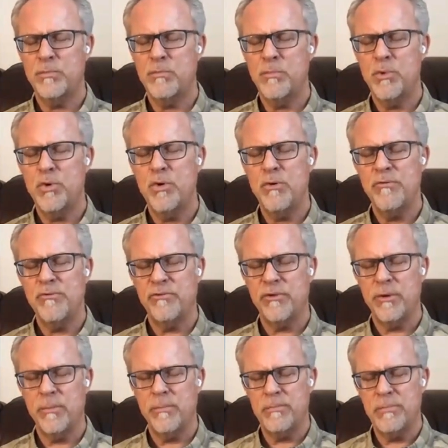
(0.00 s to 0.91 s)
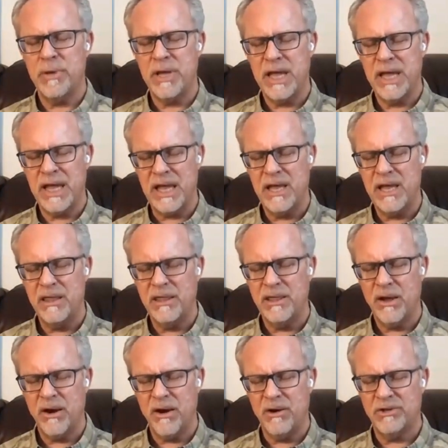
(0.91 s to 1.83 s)
as you move from being
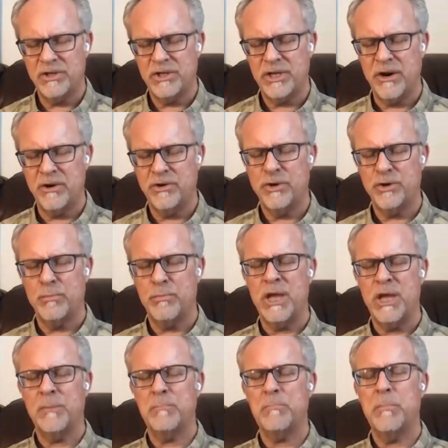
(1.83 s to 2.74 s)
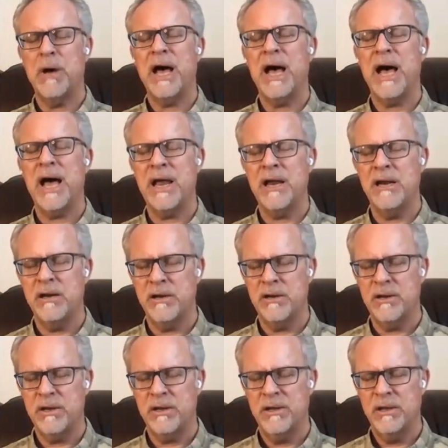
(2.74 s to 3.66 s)
in the heart center to being
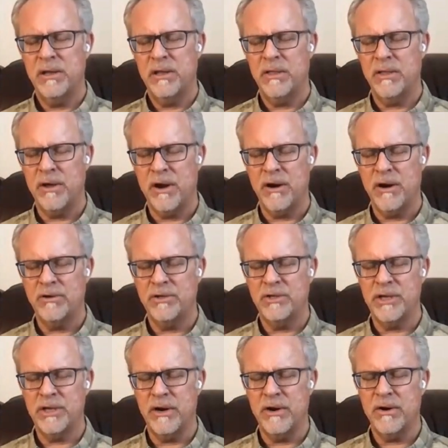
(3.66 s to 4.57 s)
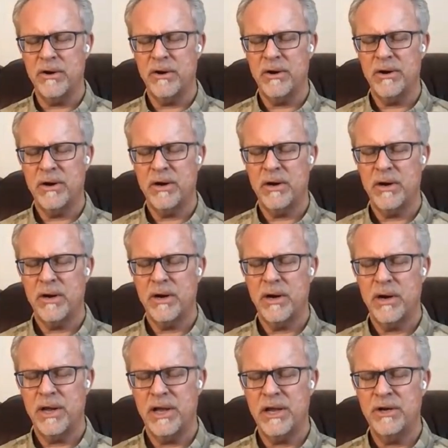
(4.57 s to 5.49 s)
behind the heart center,
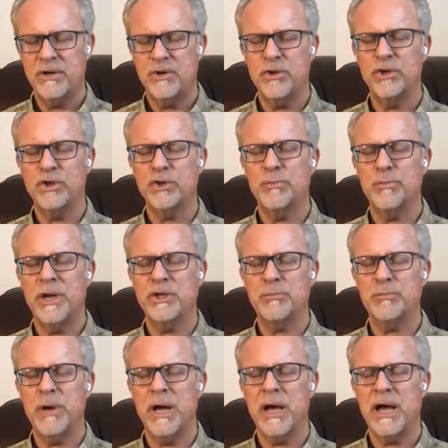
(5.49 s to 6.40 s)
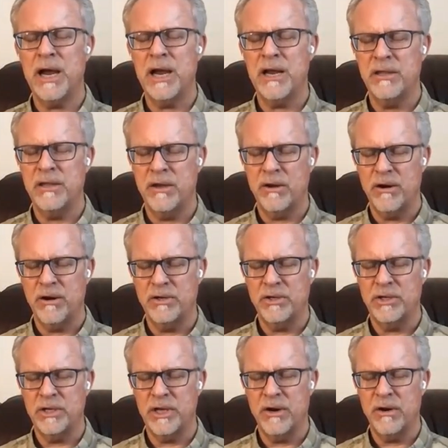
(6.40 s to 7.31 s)
into the space behind the
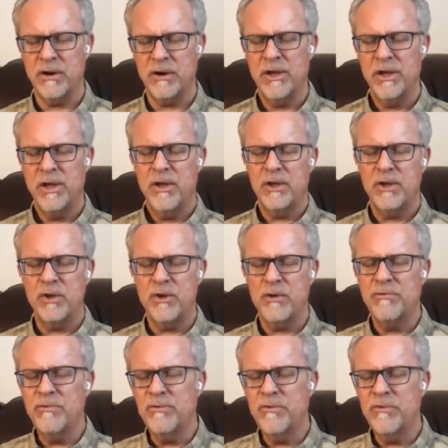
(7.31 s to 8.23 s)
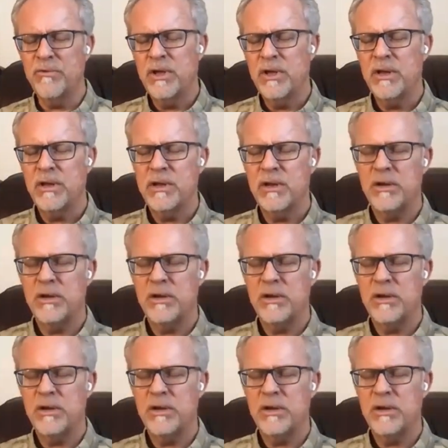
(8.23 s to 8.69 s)
heart center. You've